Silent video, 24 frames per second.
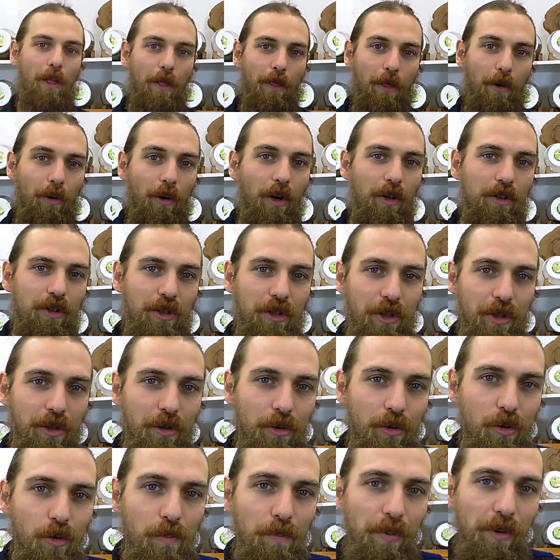There are
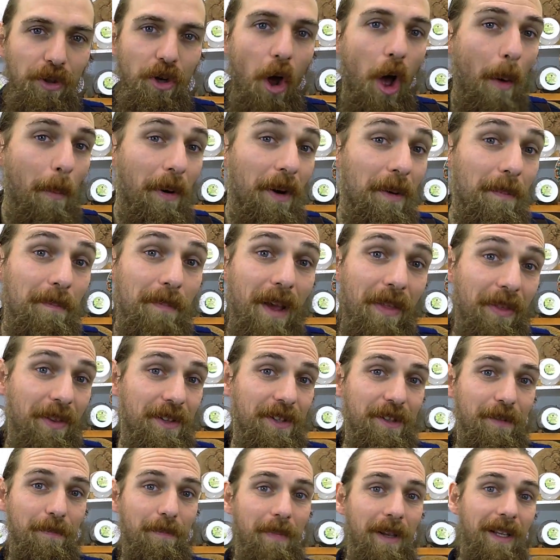two predominant
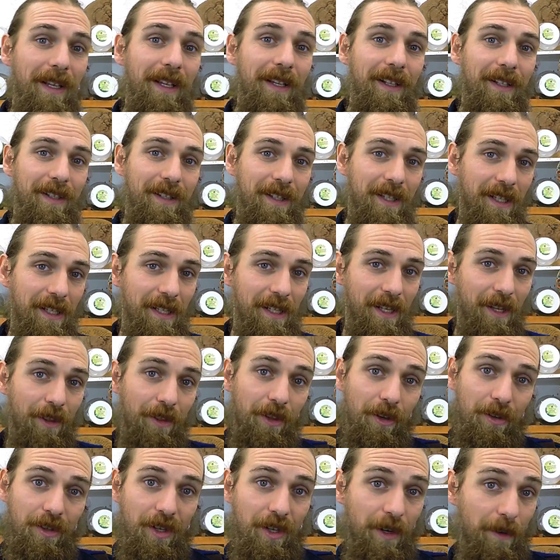methods of making a tea.
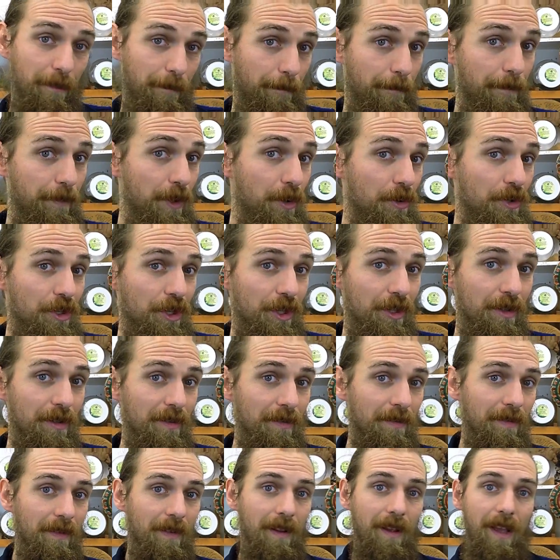There's an infusion
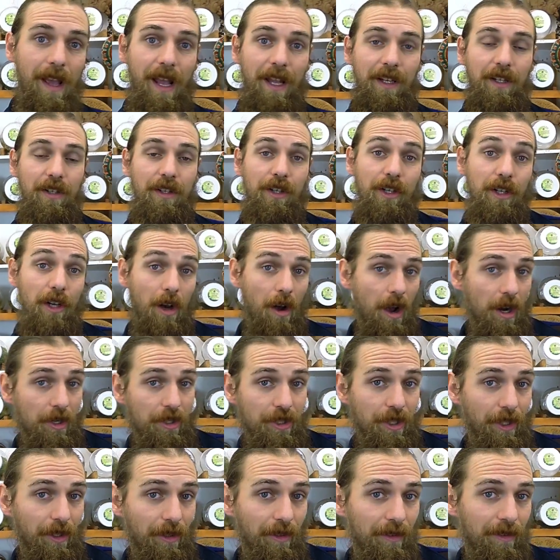and a
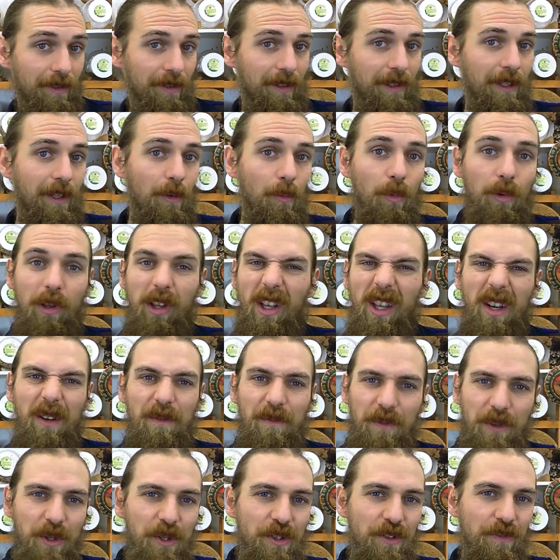decoction. We'll look at
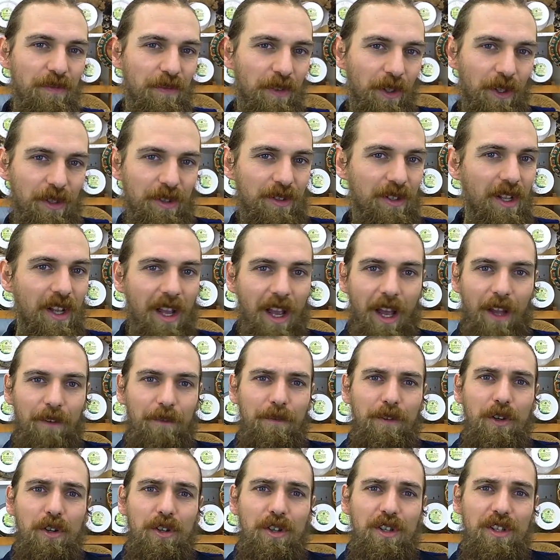infusion first.
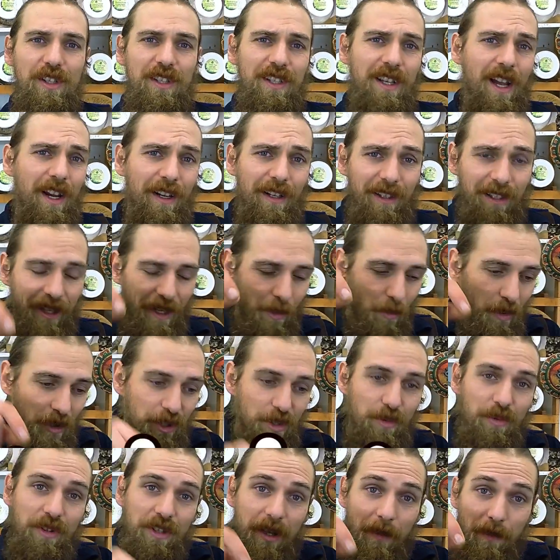Infusion is kind of like when
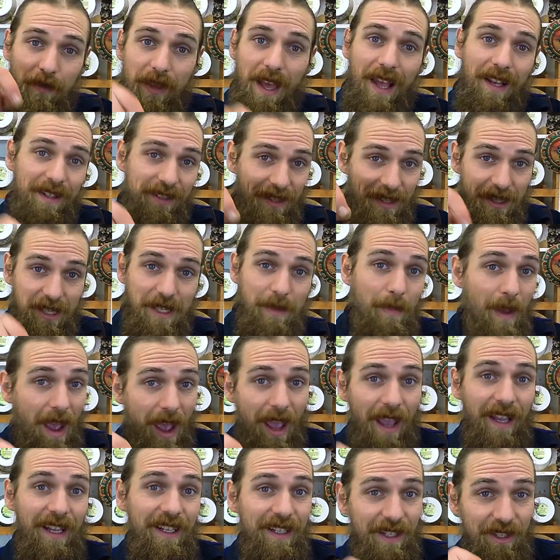you dip that tea
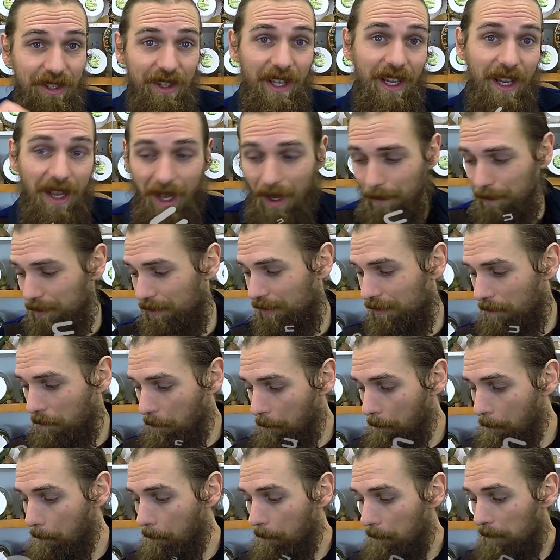bag into the cup,
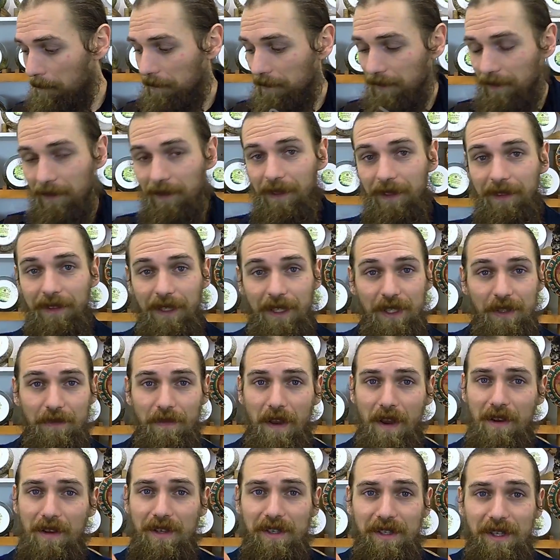a little like this,
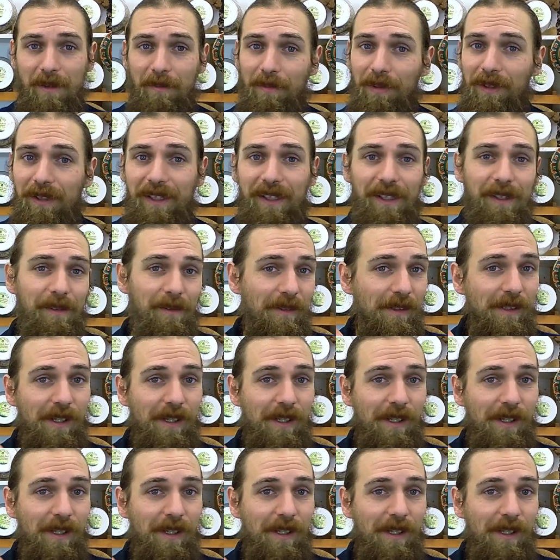very simply.